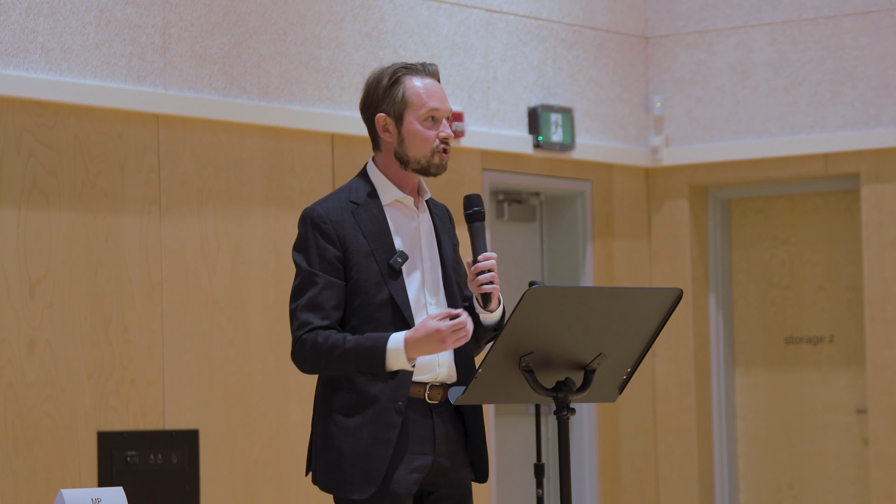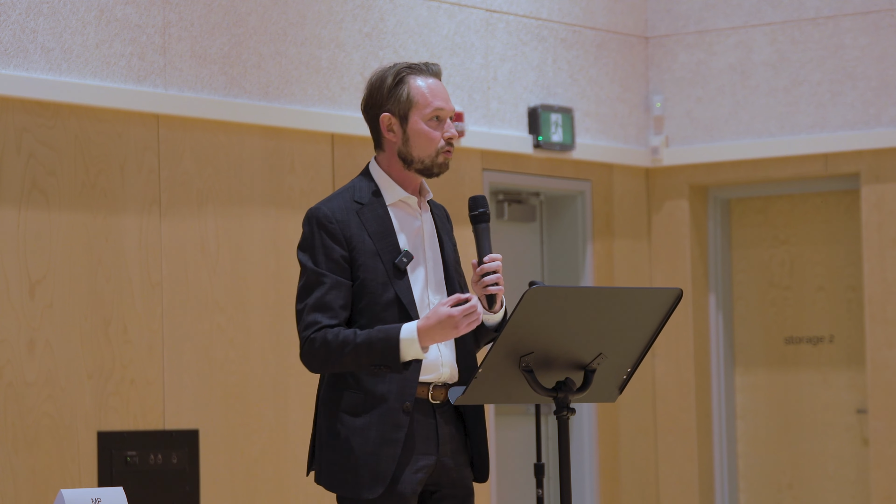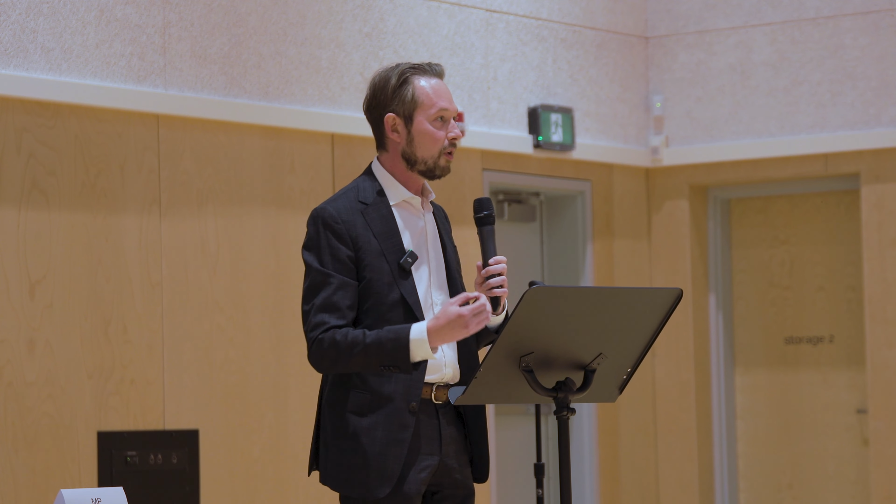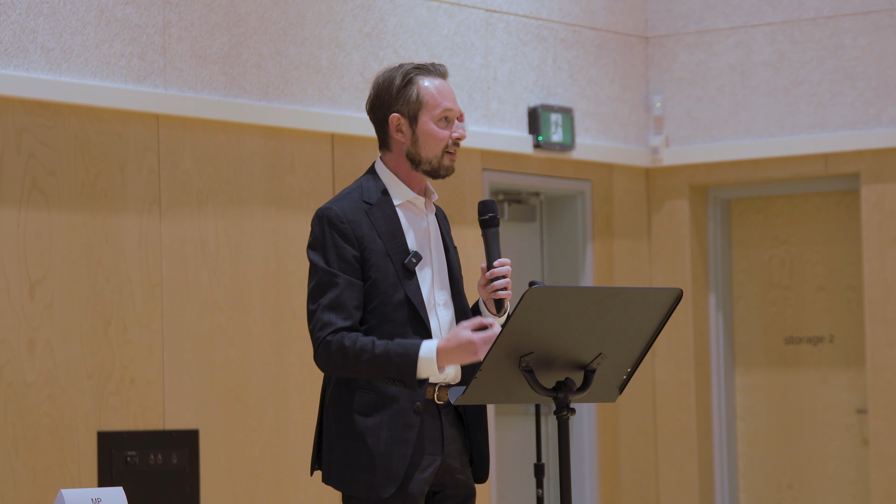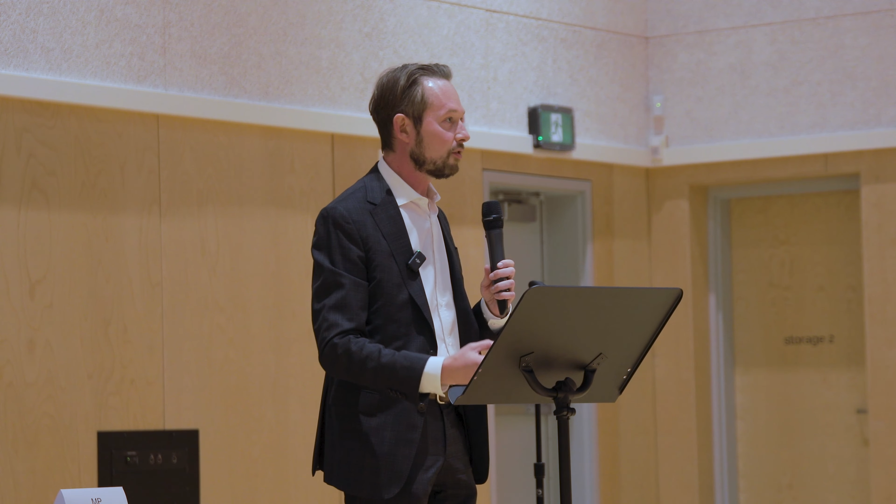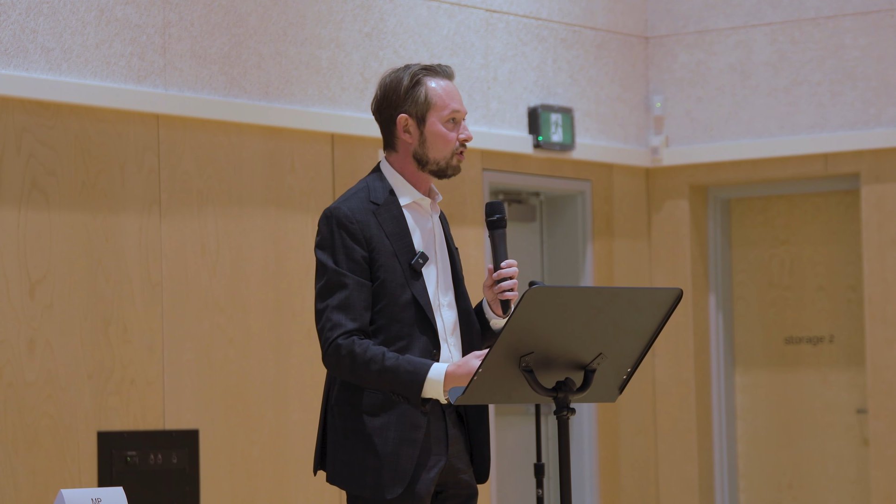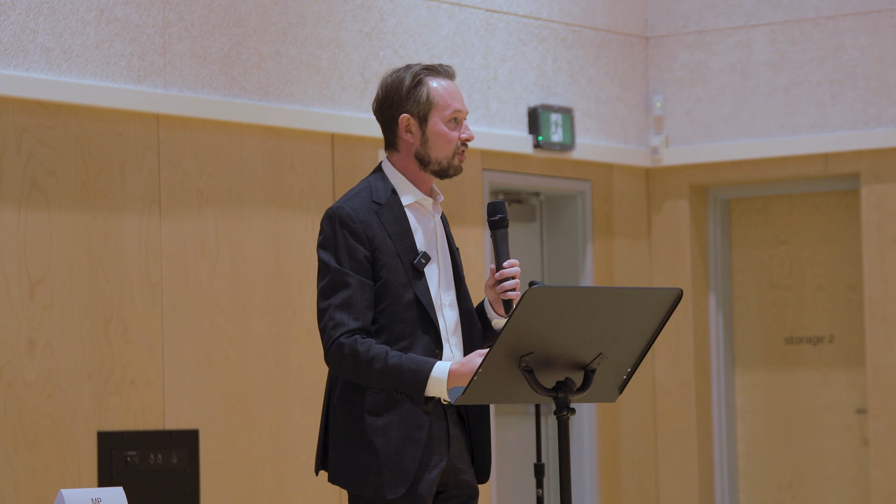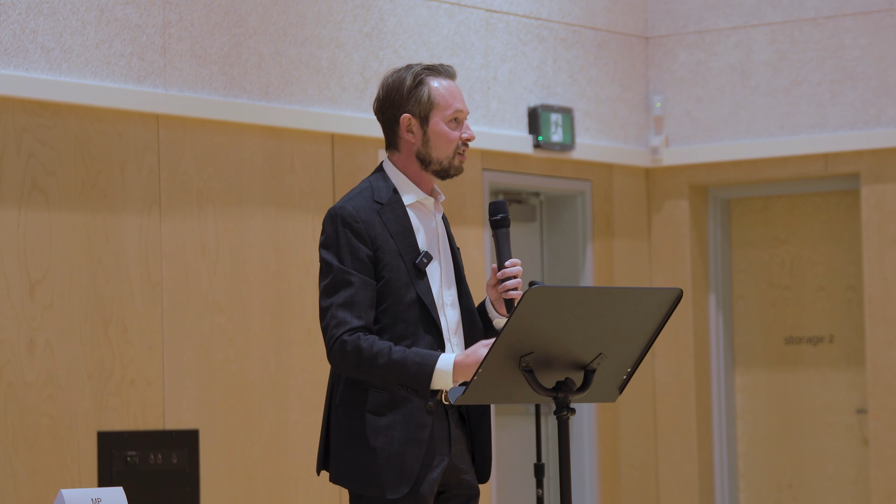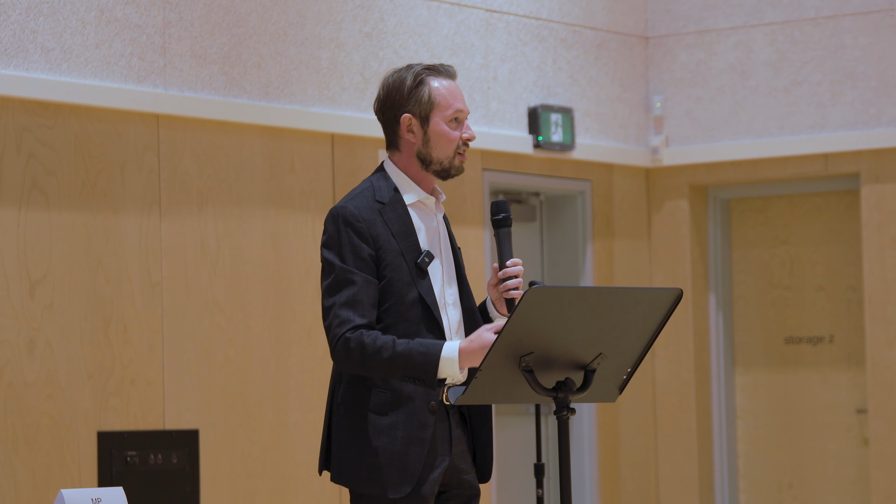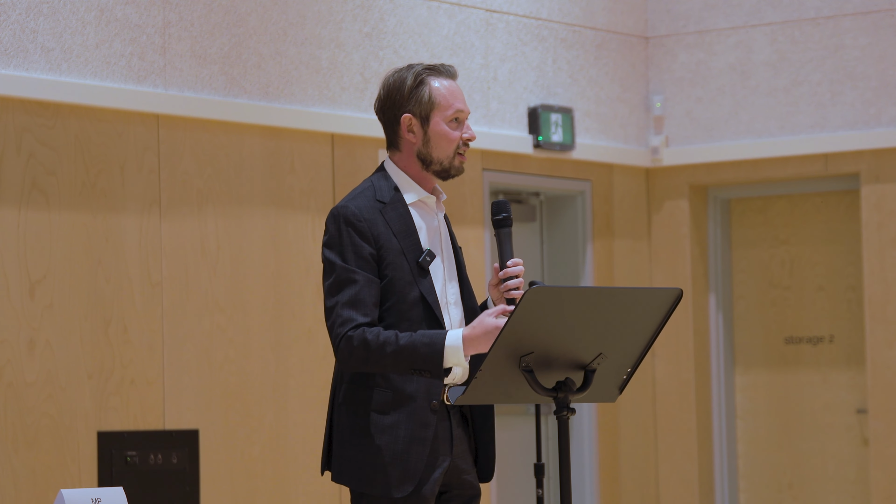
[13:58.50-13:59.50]
to
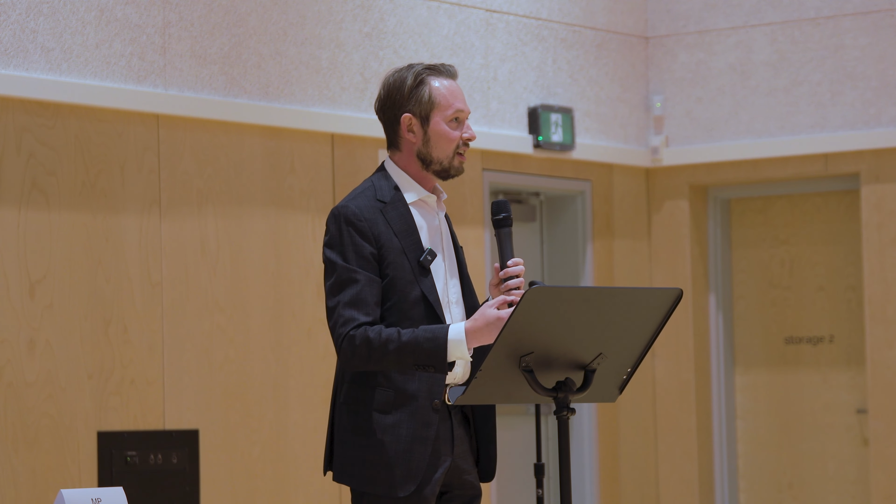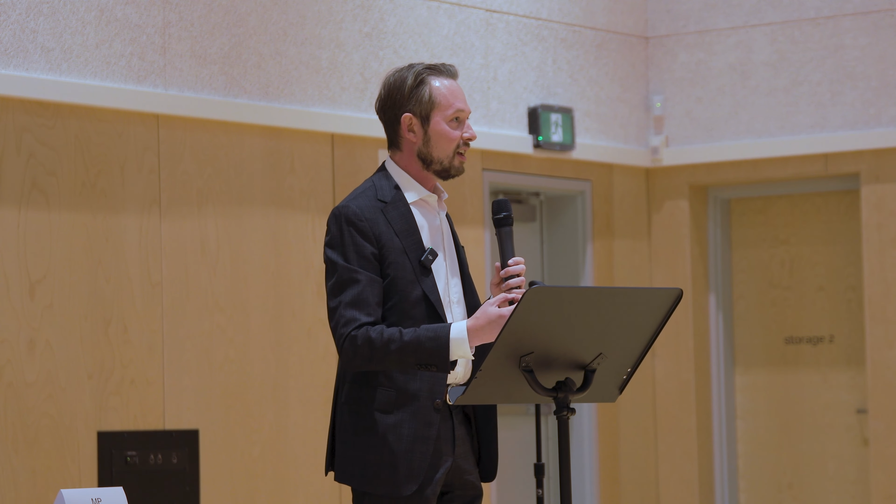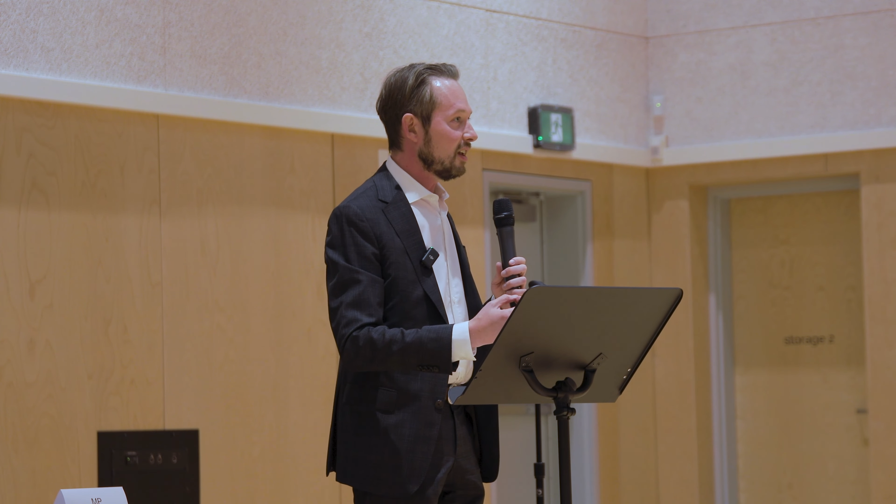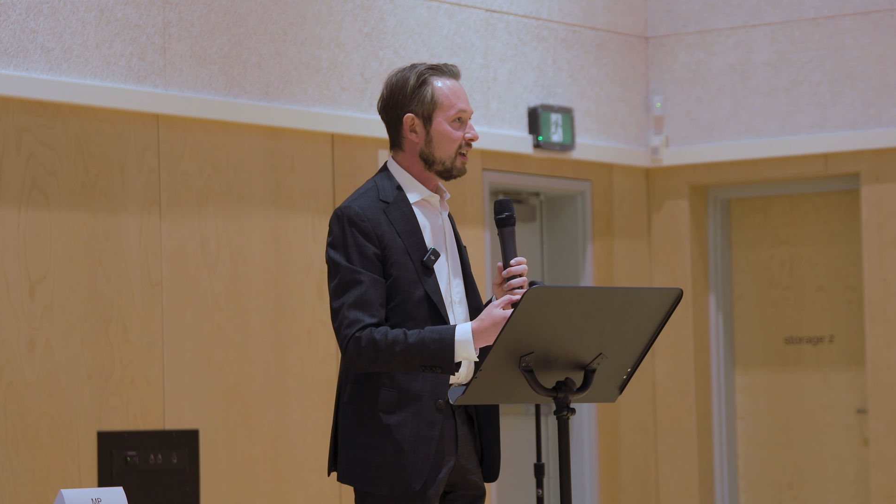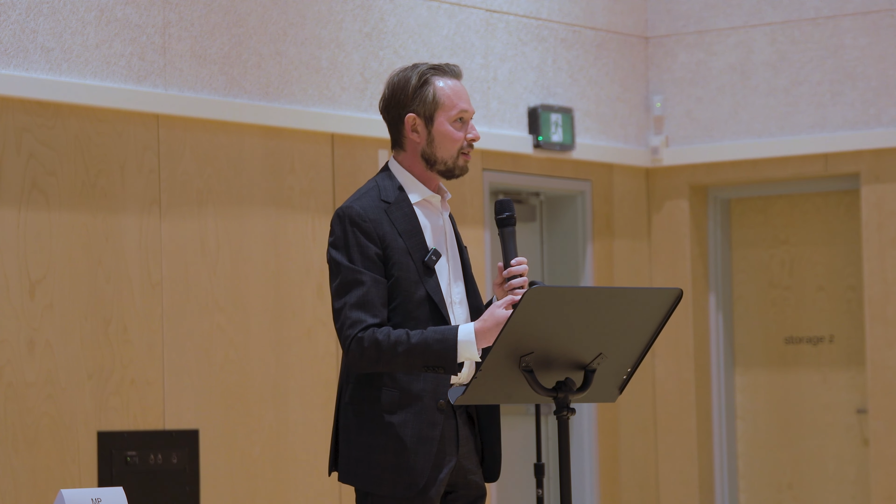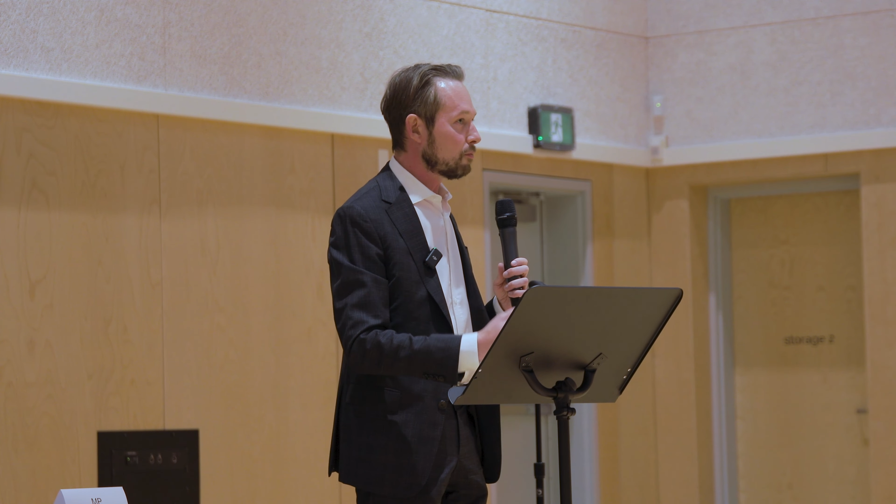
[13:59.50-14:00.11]
whether it